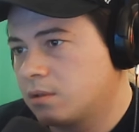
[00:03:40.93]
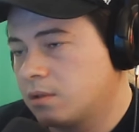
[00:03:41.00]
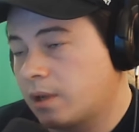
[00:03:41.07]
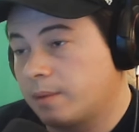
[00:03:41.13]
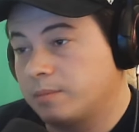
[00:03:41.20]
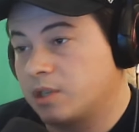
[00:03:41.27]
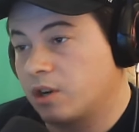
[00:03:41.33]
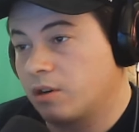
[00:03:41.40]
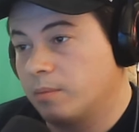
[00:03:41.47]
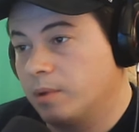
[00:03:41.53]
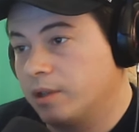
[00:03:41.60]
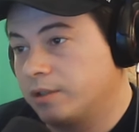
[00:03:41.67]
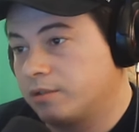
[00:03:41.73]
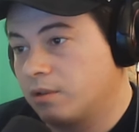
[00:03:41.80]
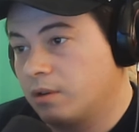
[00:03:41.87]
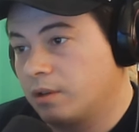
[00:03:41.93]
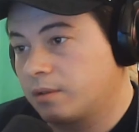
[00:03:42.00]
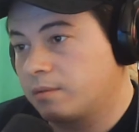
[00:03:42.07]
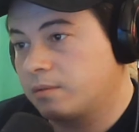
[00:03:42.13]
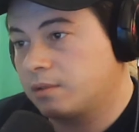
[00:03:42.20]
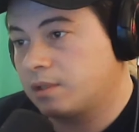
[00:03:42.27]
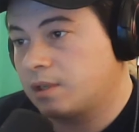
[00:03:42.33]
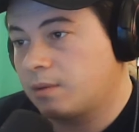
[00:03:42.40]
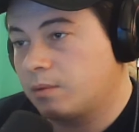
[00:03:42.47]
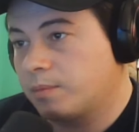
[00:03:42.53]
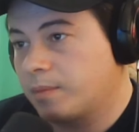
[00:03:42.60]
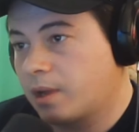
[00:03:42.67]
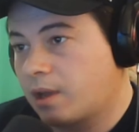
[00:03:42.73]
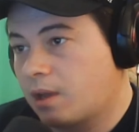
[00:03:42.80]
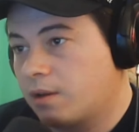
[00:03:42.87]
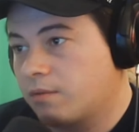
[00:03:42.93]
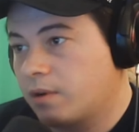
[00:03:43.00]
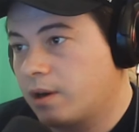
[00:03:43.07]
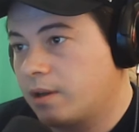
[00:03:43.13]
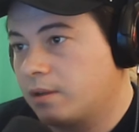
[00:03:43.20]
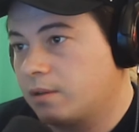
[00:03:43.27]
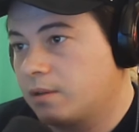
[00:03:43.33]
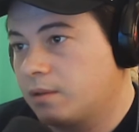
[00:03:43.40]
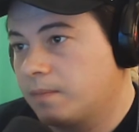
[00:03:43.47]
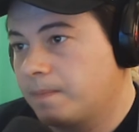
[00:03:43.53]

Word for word: I'm terrible at drawing. Same with my handwriting.